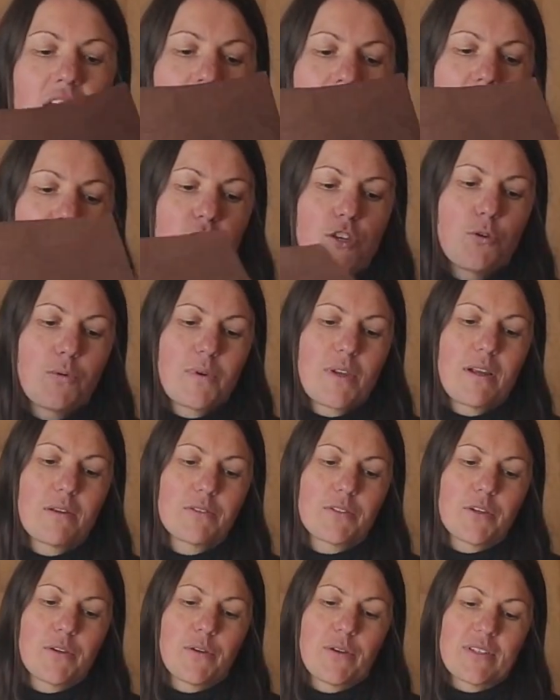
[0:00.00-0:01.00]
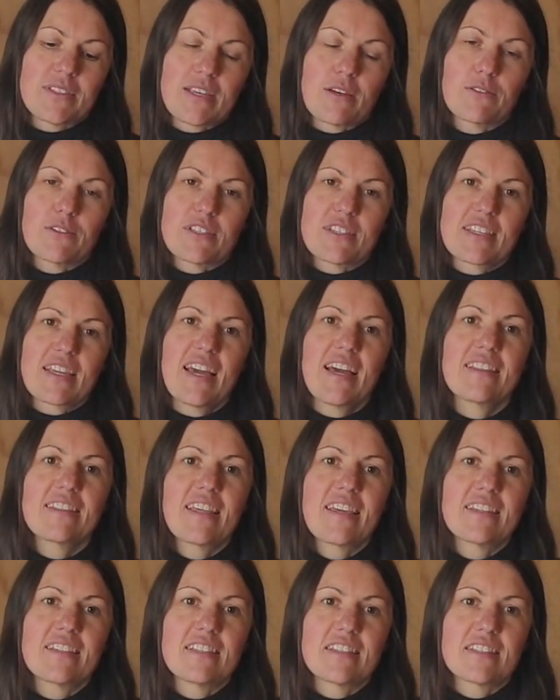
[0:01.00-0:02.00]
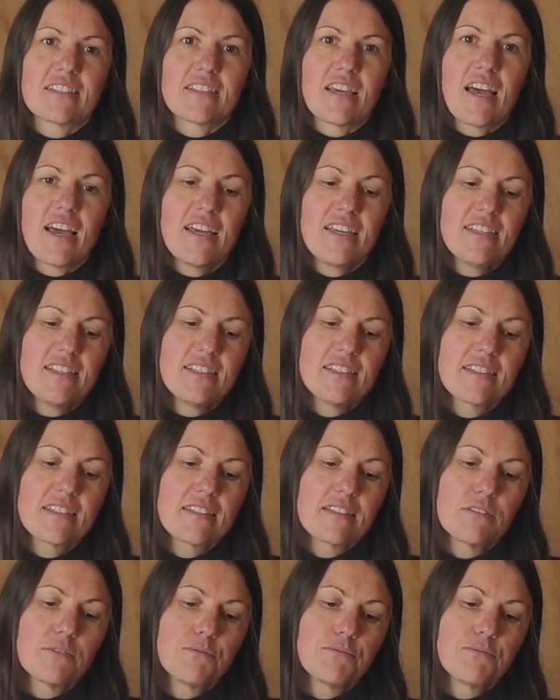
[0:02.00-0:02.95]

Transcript: So what I'll do is I'll just cut that to size.